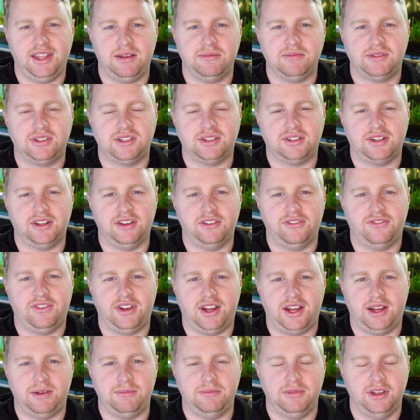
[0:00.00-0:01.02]
them sort
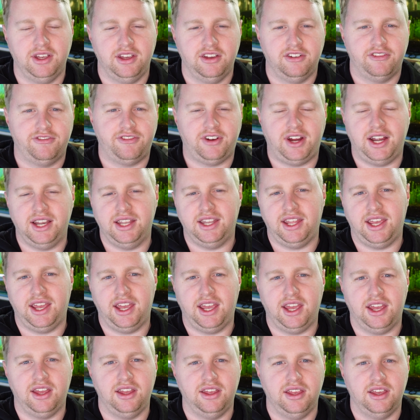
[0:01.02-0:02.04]
of find
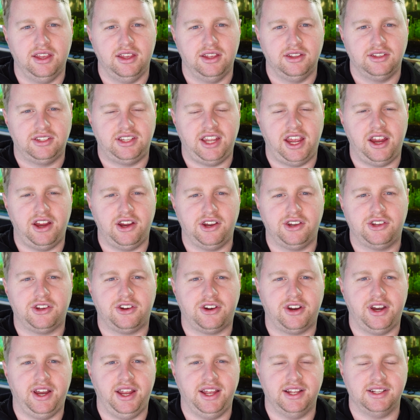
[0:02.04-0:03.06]
their
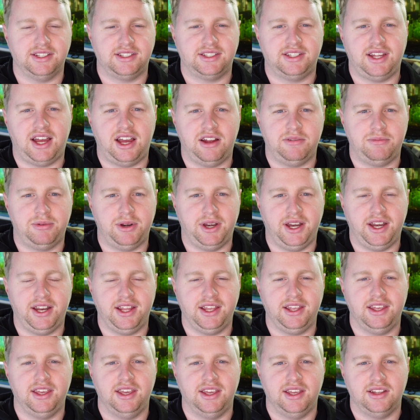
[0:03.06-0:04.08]
territory and start
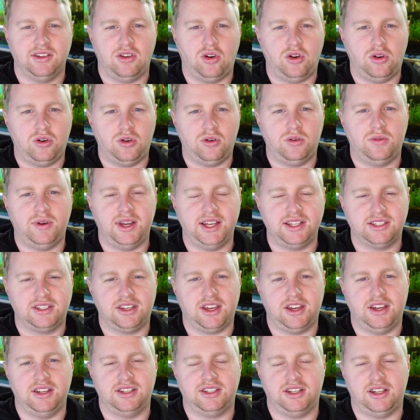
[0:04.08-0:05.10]
breeding, always
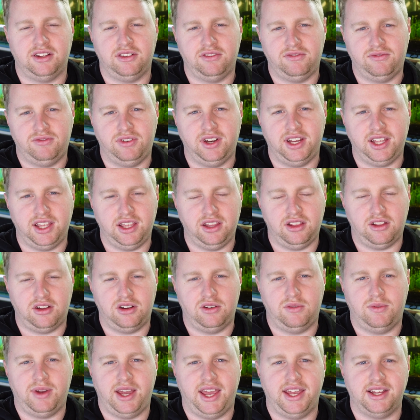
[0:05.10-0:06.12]
goes a really
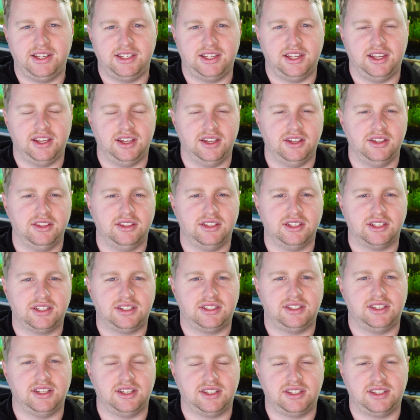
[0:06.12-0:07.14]
long way to the
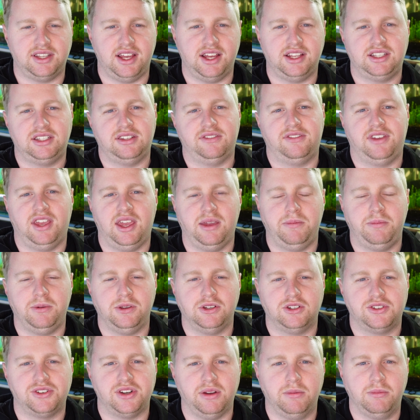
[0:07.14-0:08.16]
success of
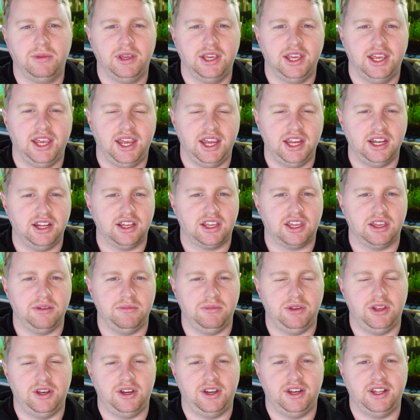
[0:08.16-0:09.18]
keeping shrimp in a
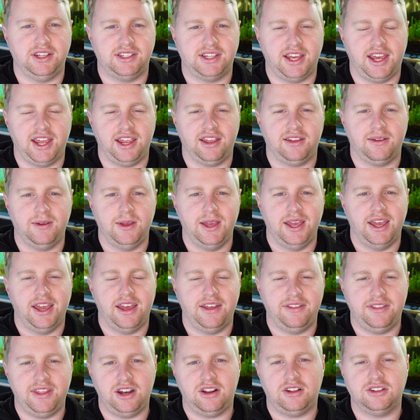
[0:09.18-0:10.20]
community tank.
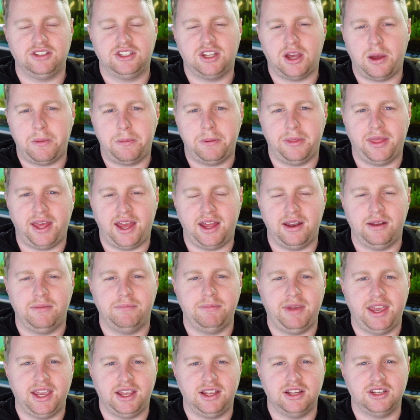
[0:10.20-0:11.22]
And then on top of that,
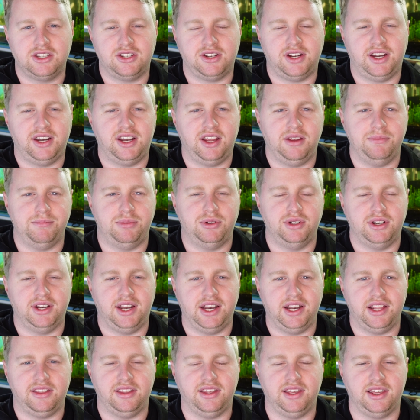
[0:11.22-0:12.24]
making sure I don't put
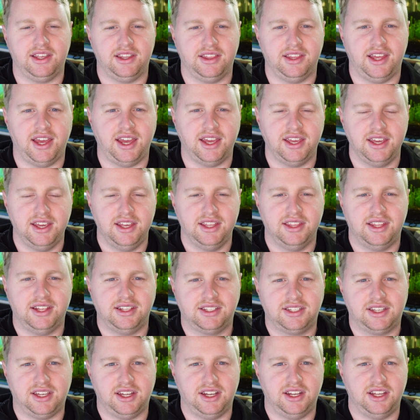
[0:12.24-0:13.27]
anything in there
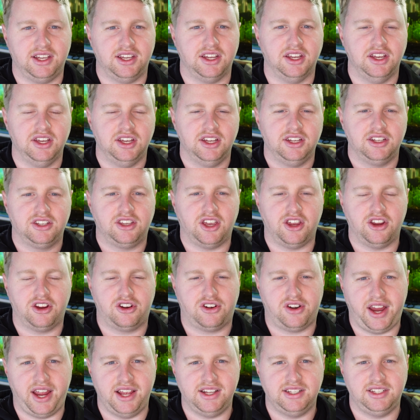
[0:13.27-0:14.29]
that's going to go
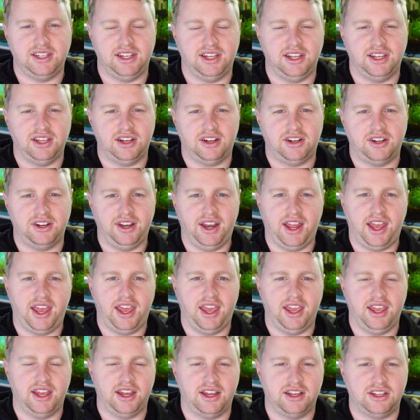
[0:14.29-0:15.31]
crazy on
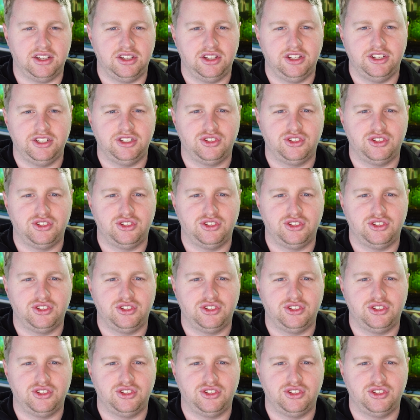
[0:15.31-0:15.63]
a